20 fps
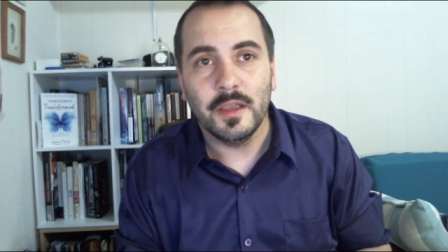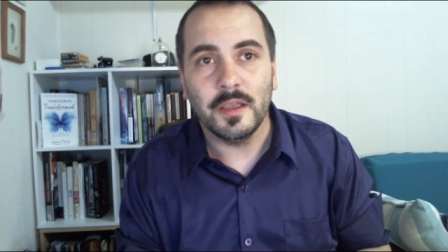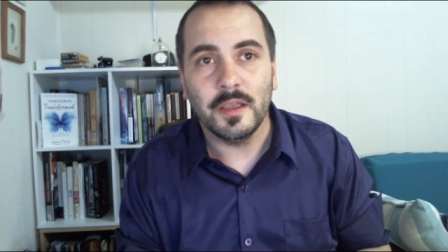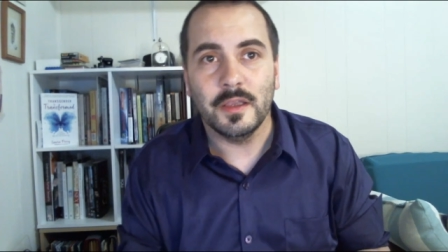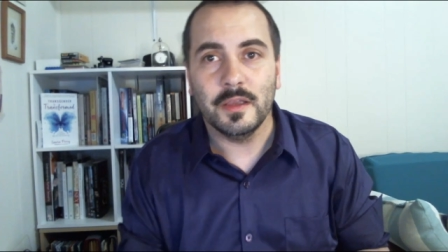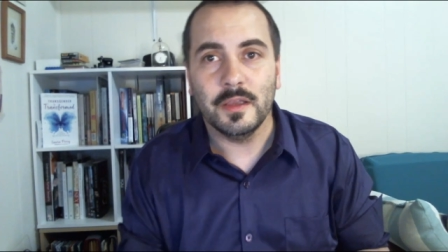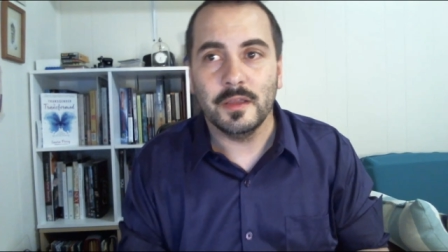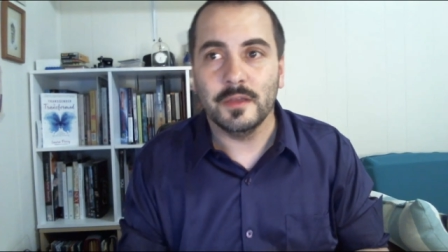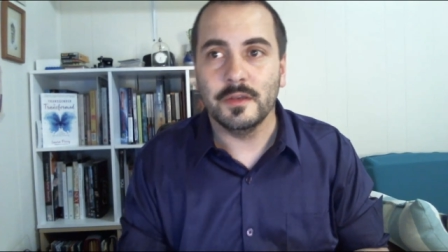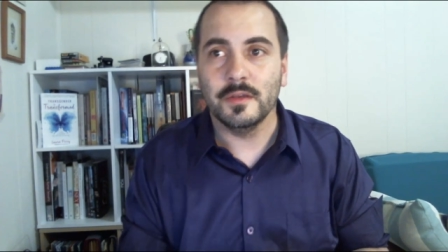
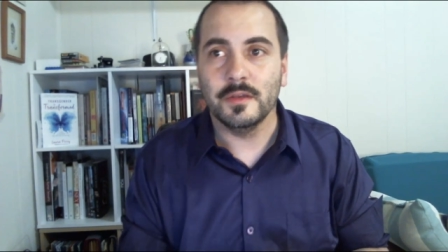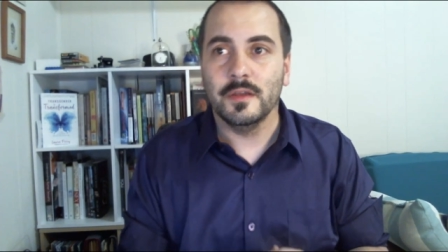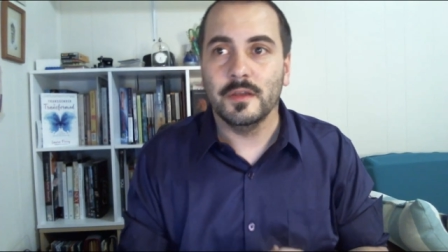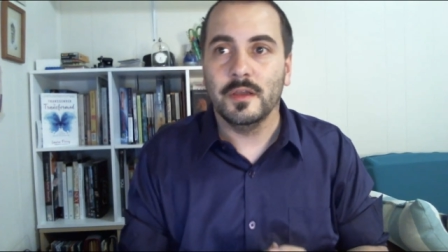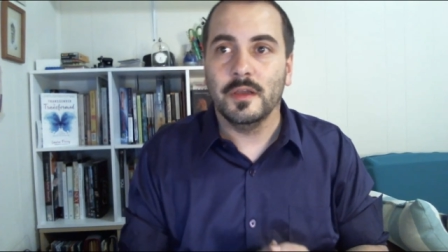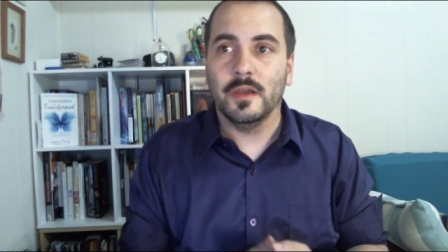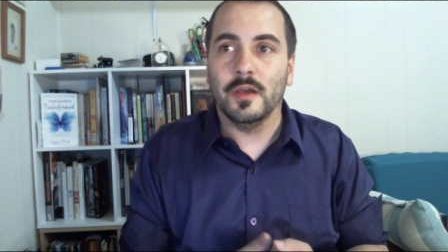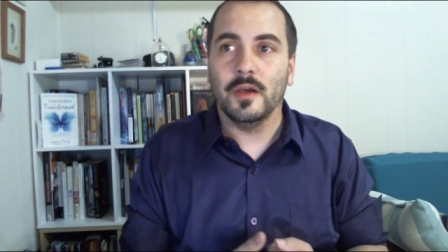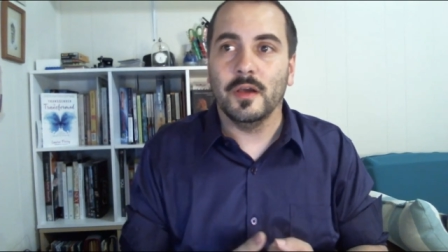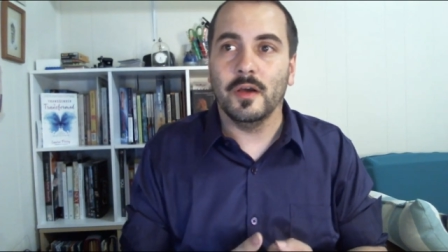in
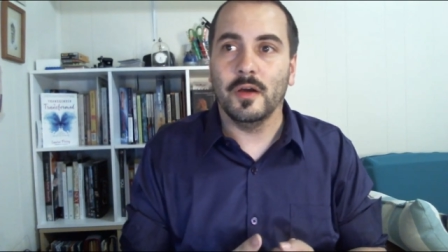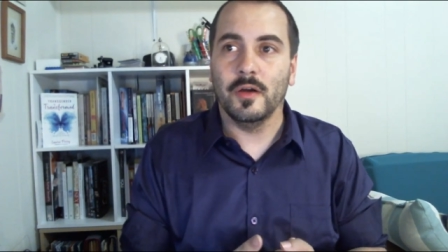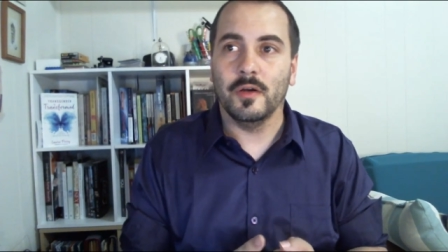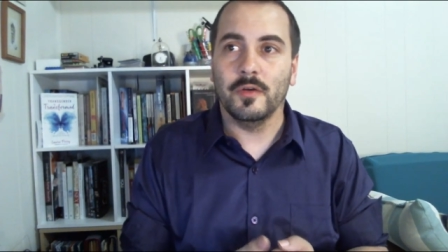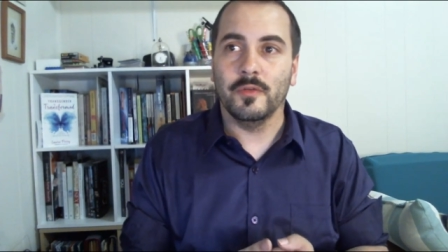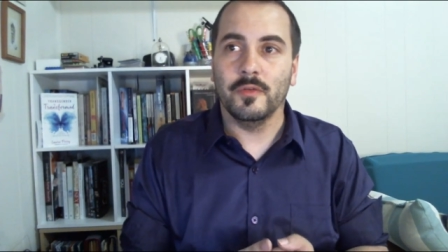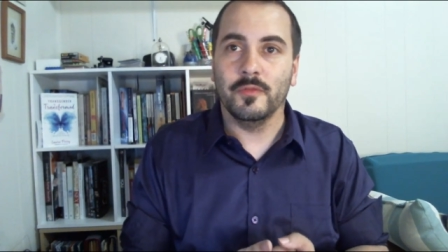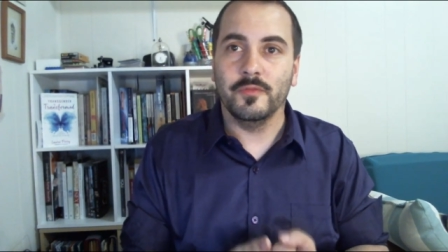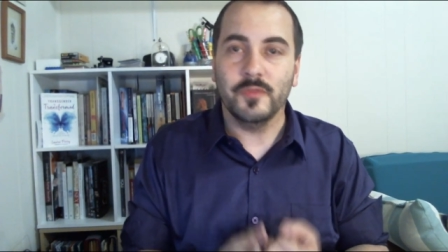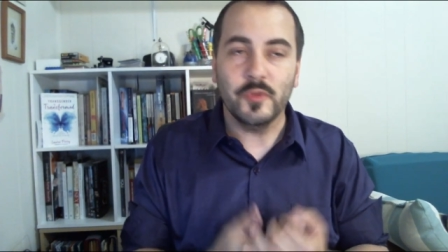
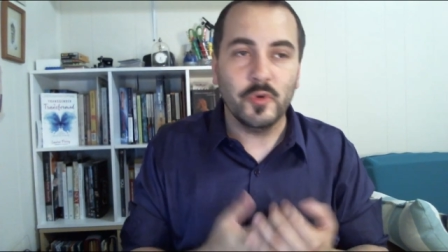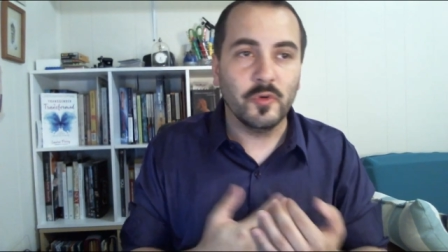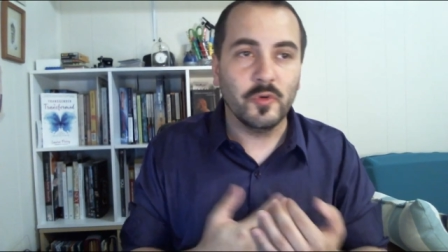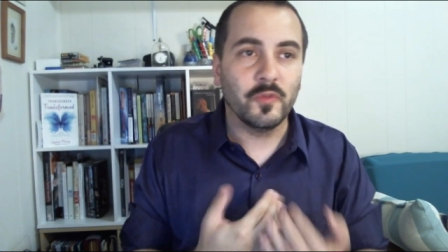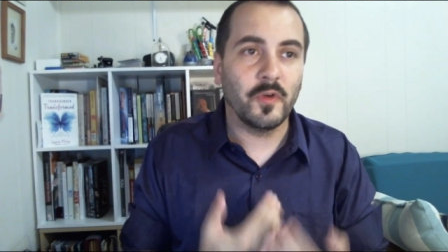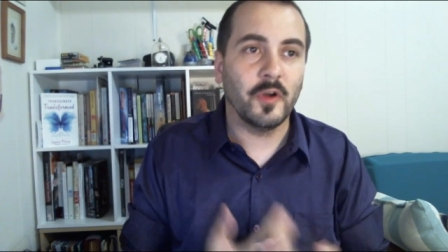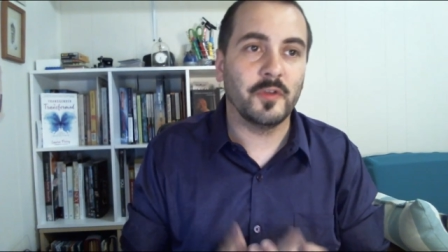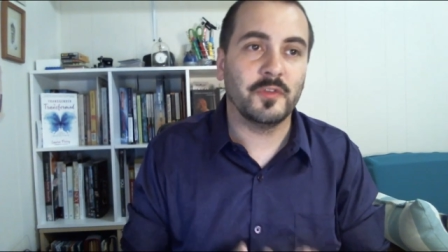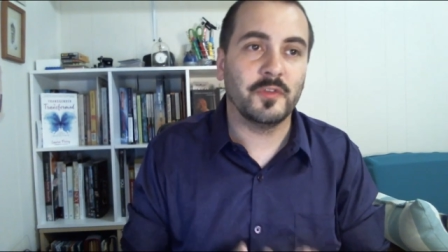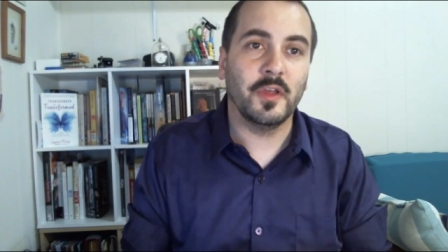our view of
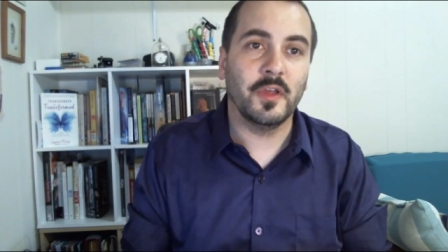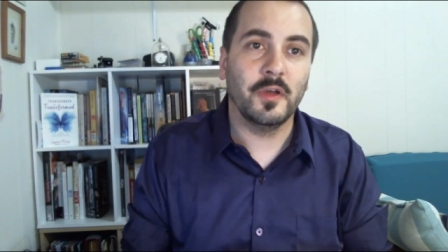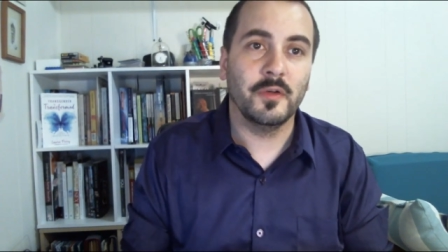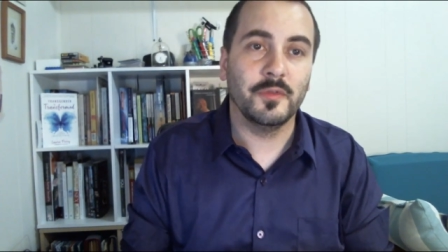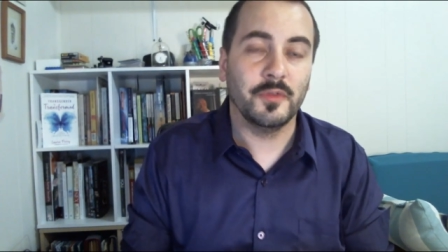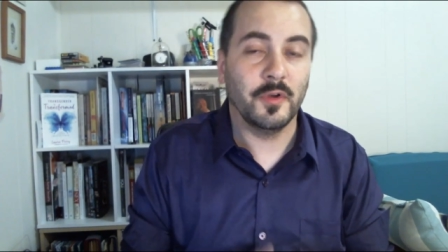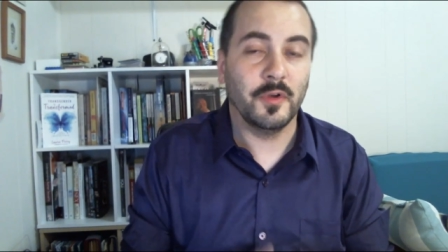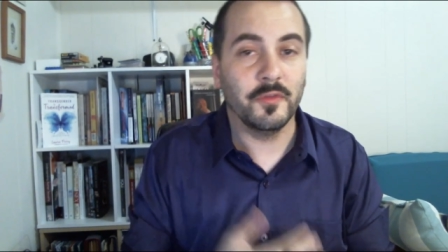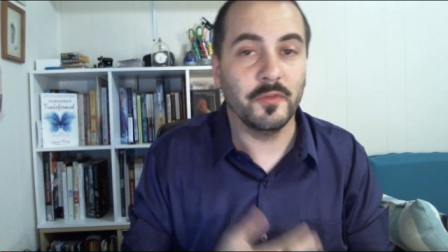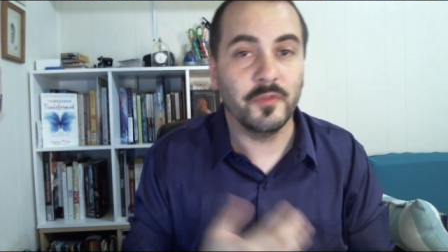
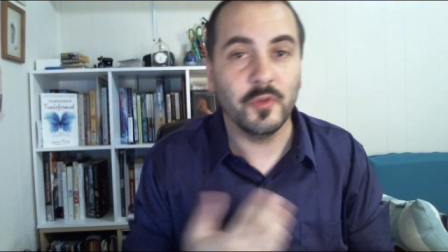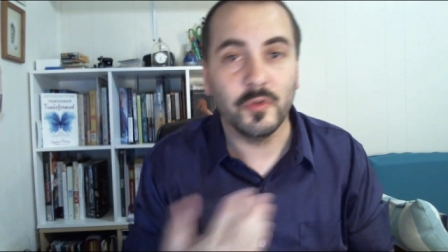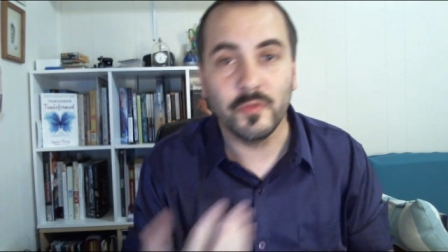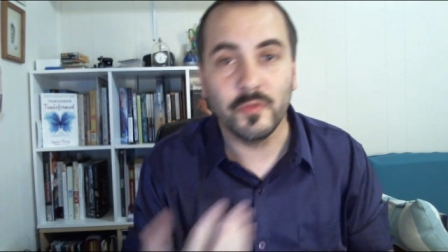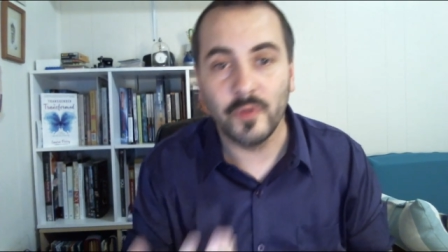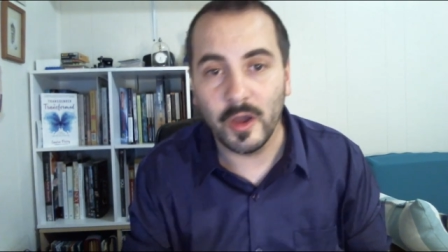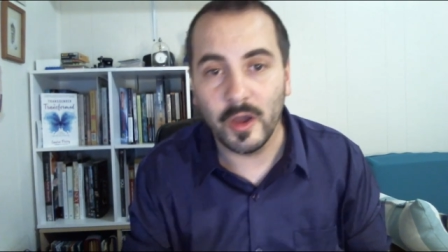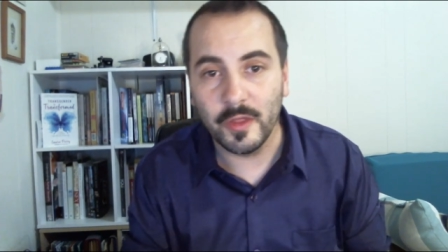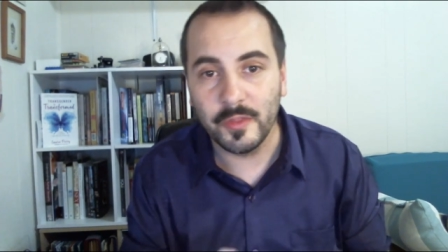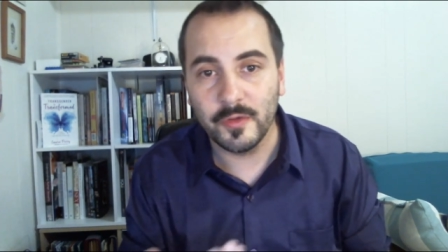ourselves, and our view of
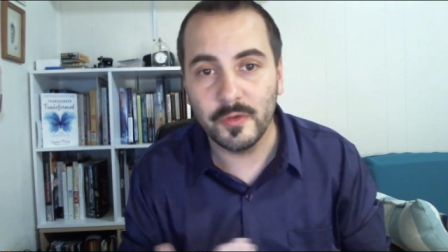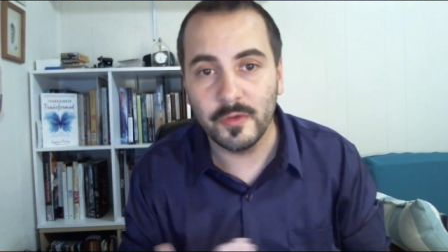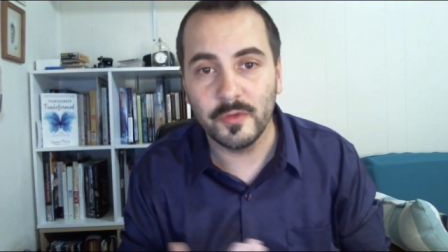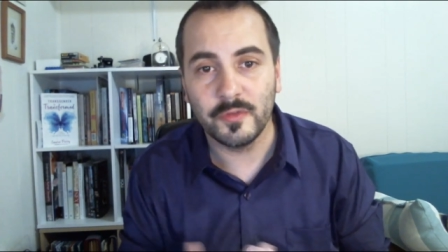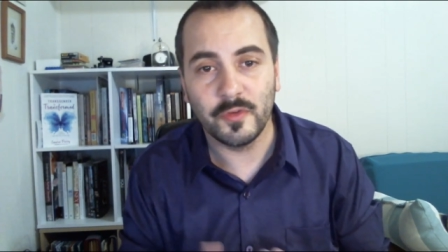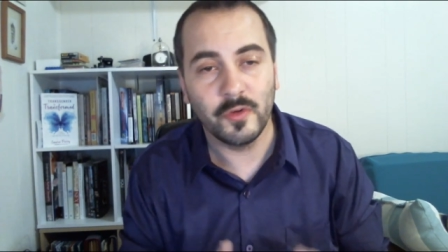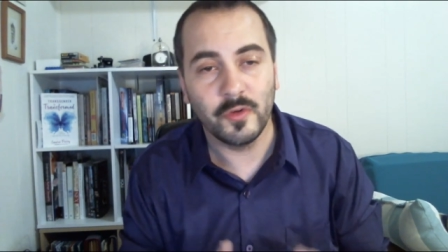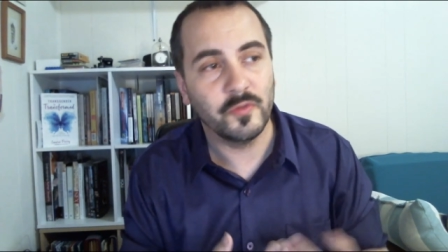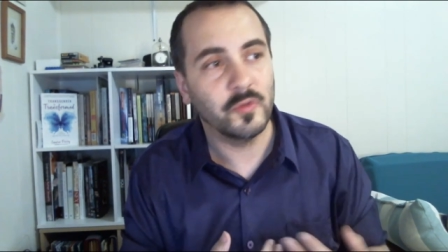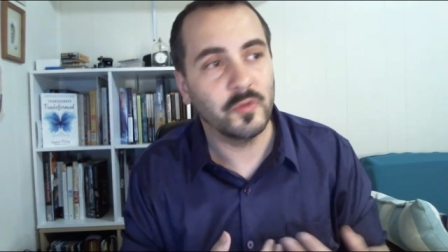others,
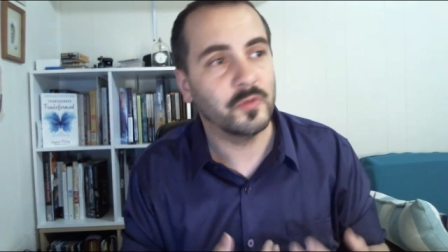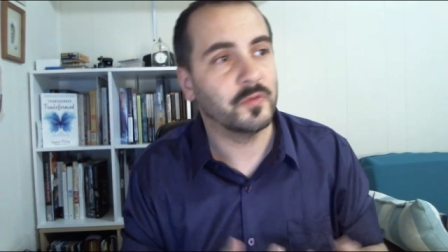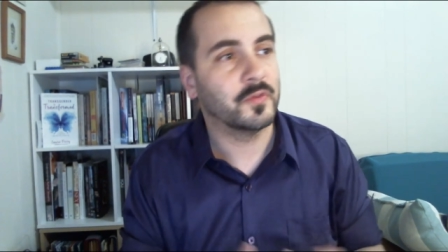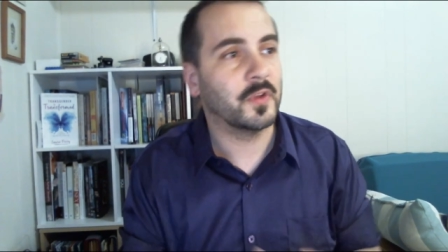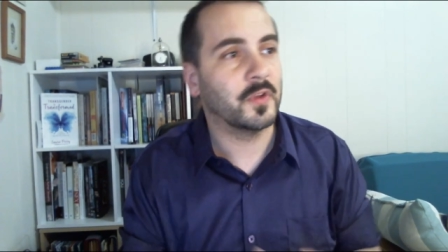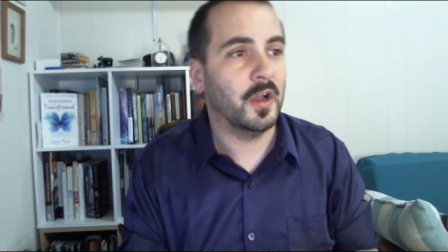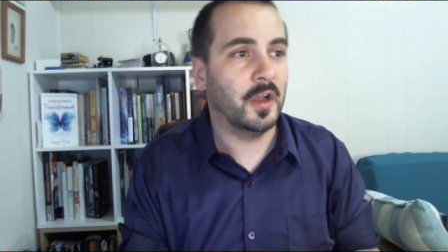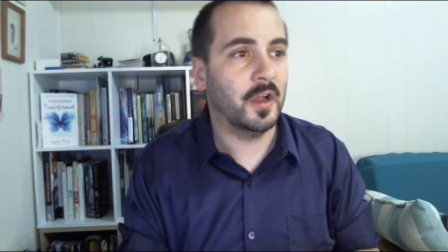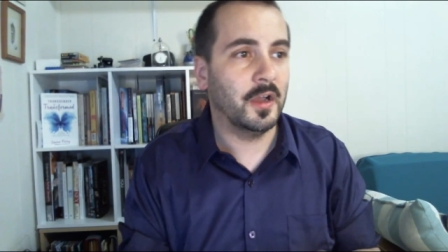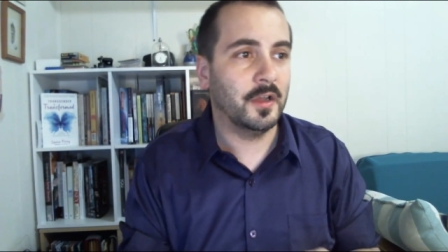our view of
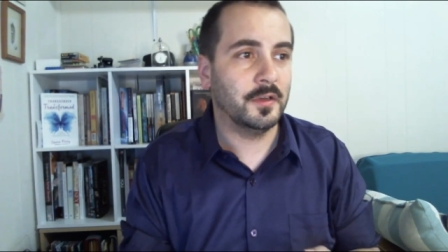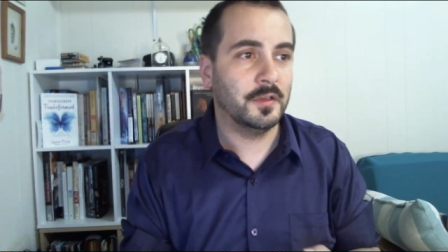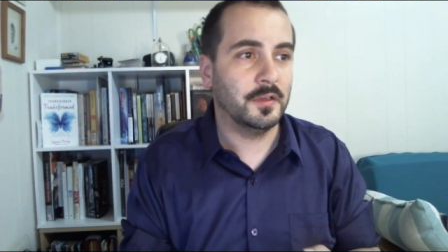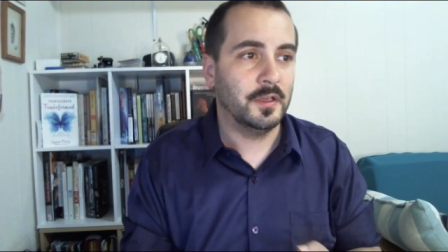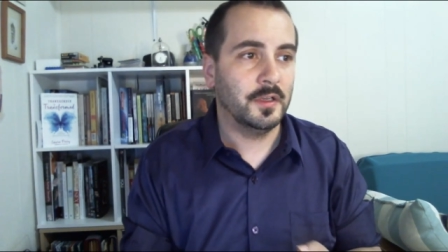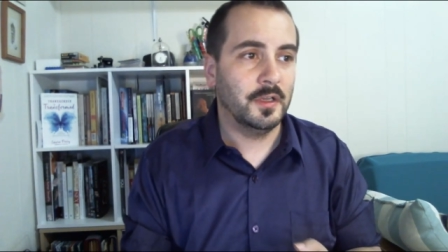God